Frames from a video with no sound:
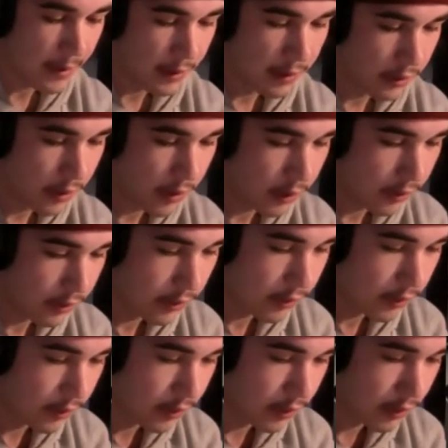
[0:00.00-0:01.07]
All right,
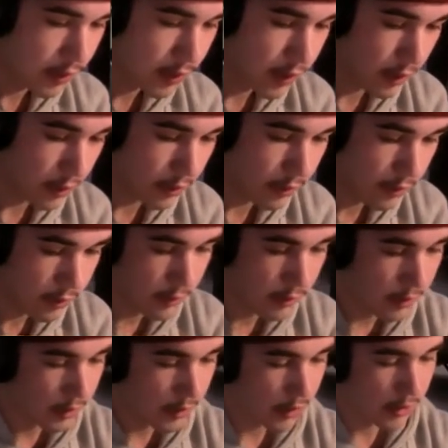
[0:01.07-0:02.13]
so
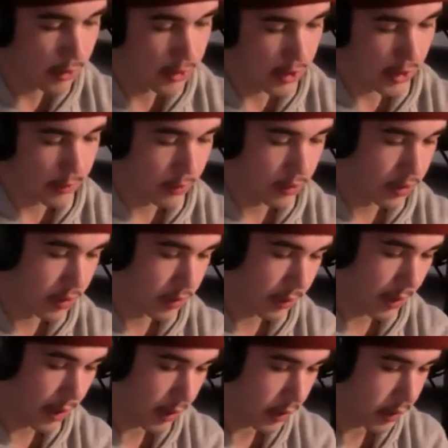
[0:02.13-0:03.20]
10 booster
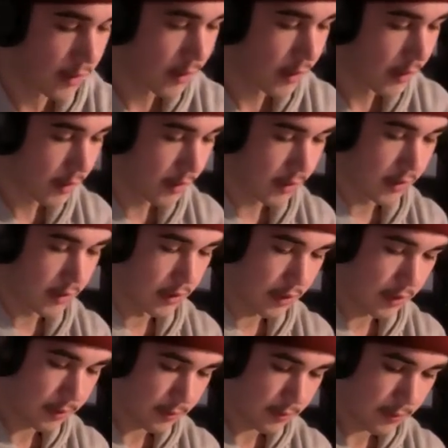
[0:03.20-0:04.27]
packs.
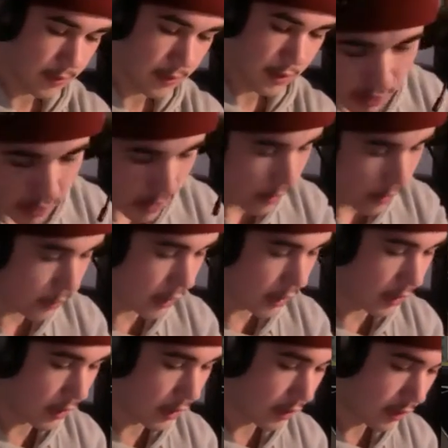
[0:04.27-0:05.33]
Yep. I'm
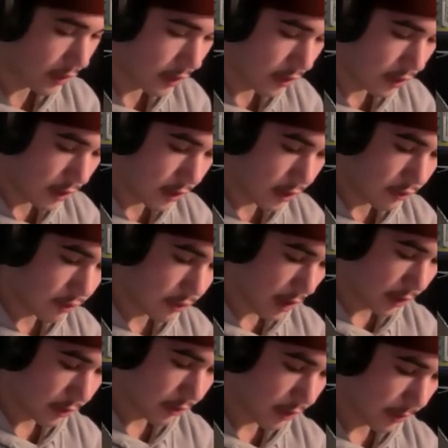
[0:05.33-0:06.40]
gonna
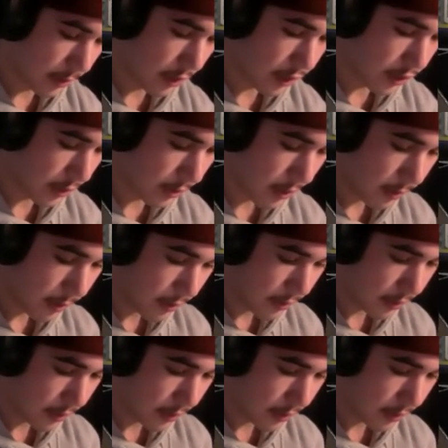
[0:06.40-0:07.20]
randomly mix them up